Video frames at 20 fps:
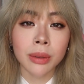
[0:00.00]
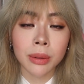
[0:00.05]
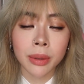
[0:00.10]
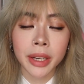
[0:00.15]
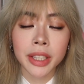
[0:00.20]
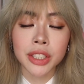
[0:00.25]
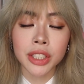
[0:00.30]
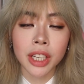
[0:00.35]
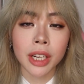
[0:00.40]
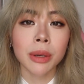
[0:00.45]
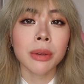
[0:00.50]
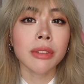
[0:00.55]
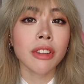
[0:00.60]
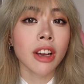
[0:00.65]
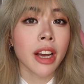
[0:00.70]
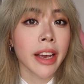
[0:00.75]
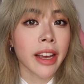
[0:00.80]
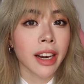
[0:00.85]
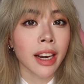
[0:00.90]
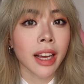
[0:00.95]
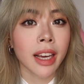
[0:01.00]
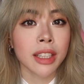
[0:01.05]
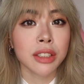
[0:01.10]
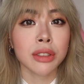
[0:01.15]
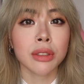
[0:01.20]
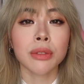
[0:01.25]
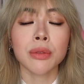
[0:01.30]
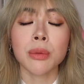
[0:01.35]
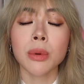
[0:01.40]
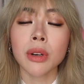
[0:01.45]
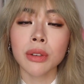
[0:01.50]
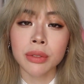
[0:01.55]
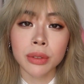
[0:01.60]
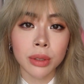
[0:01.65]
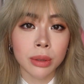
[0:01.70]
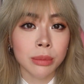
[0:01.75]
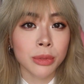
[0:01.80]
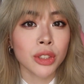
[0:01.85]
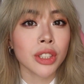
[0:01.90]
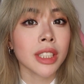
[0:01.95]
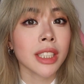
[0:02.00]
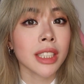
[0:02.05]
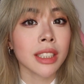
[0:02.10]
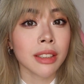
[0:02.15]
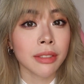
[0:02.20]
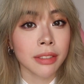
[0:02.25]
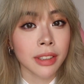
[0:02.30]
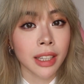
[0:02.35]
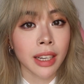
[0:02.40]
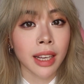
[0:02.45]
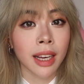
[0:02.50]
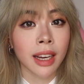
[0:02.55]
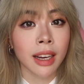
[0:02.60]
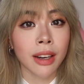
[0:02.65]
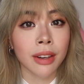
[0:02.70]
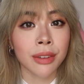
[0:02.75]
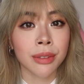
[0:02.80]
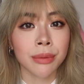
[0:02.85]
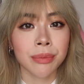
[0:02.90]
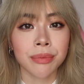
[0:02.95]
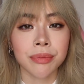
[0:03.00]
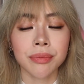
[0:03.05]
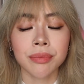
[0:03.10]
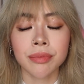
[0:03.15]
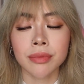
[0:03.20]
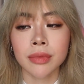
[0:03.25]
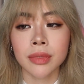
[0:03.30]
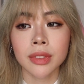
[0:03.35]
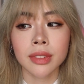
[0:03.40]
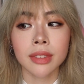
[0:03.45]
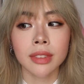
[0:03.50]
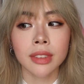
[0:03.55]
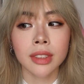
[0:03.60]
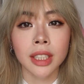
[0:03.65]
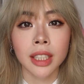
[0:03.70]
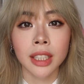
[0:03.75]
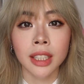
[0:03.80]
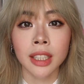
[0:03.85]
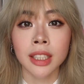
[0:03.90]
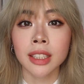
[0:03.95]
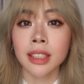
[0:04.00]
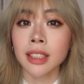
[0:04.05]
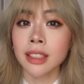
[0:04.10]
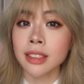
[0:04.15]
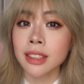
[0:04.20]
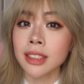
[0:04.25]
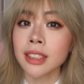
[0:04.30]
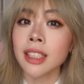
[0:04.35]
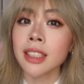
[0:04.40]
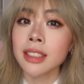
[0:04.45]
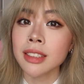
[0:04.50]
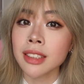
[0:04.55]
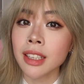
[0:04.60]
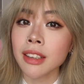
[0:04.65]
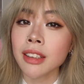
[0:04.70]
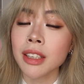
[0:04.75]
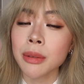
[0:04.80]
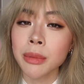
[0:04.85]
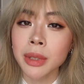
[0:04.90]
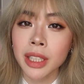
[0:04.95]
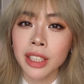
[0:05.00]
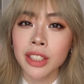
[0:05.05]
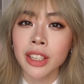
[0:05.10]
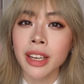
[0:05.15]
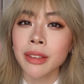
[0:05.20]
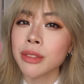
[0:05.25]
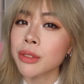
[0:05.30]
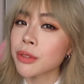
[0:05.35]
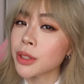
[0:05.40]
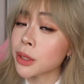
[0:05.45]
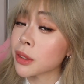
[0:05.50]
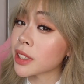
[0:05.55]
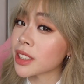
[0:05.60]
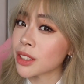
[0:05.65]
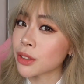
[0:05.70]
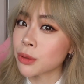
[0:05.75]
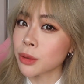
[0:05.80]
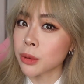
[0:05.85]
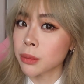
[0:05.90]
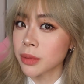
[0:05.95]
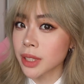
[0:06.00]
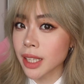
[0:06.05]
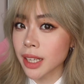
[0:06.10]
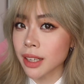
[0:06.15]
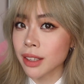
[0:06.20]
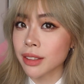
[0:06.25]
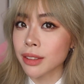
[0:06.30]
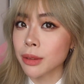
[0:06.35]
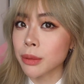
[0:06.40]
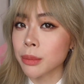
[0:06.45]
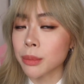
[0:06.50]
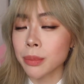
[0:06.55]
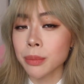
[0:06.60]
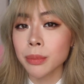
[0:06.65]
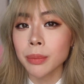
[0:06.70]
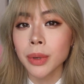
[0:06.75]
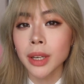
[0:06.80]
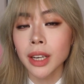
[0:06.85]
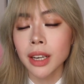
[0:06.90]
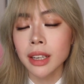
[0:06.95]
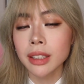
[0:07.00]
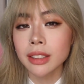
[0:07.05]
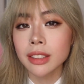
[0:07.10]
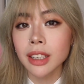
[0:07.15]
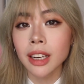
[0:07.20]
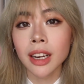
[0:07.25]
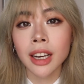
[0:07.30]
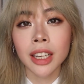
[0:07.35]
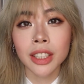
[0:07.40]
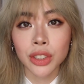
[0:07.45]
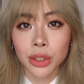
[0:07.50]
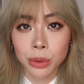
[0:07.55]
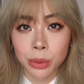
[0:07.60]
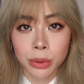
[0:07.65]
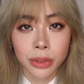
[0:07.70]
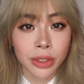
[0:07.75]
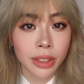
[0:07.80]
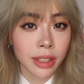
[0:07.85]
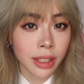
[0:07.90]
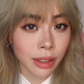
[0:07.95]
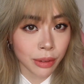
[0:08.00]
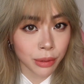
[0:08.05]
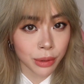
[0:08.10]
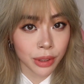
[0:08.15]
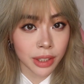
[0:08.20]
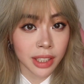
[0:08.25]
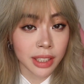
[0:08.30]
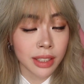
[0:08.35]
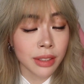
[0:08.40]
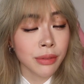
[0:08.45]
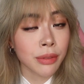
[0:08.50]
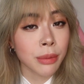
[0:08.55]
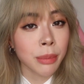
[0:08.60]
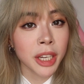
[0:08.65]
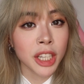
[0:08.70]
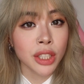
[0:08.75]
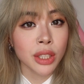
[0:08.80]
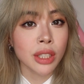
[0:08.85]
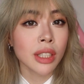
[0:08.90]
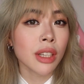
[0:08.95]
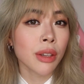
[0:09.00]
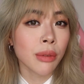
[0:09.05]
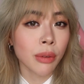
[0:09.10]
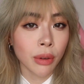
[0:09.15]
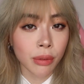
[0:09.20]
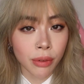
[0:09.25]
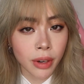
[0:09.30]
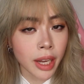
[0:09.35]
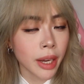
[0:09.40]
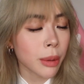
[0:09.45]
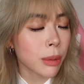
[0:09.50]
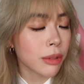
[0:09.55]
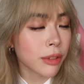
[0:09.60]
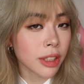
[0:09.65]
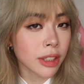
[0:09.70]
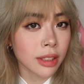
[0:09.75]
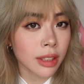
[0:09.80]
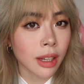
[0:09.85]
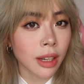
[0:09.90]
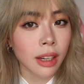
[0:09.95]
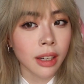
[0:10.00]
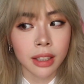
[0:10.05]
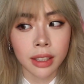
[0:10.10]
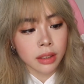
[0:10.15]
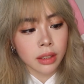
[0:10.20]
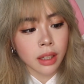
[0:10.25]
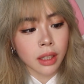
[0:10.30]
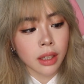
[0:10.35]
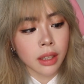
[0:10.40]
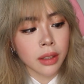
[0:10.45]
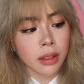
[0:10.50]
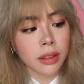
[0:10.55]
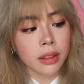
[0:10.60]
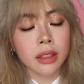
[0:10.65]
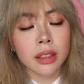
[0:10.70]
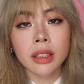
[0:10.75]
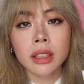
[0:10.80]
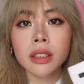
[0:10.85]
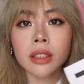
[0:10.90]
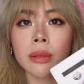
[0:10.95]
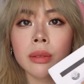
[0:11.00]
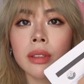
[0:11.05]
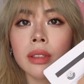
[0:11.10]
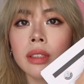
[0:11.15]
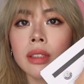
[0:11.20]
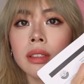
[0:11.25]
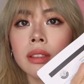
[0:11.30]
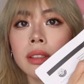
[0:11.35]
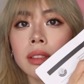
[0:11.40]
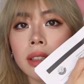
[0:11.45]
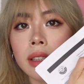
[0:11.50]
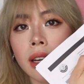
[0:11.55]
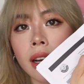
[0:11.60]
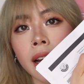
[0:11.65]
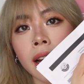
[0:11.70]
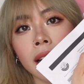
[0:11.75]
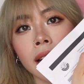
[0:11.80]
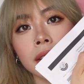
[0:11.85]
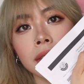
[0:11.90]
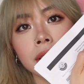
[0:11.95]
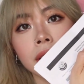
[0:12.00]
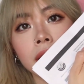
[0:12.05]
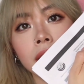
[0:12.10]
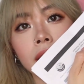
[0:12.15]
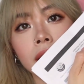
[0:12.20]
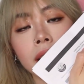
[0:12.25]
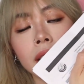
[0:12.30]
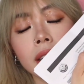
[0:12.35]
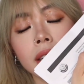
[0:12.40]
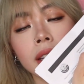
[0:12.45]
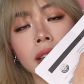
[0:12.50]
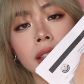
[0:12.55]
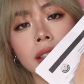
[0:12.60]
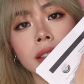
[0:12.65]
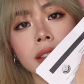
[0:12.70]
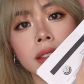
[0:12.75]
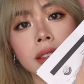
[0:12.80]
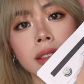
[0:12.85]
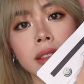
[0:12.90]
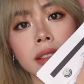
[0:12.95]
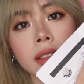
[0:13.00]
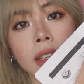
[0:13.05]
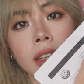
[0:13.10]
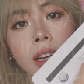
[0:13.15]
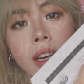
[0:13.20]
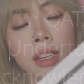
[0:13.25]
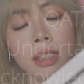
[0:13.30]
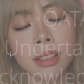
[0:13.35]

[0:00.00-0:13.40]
always check with your airlines of what forms you need to fill out. It doesn't necessarily mean you have to fill these forms out, but I just want to give you these information if you're flying with Qatar. So this one I have here is the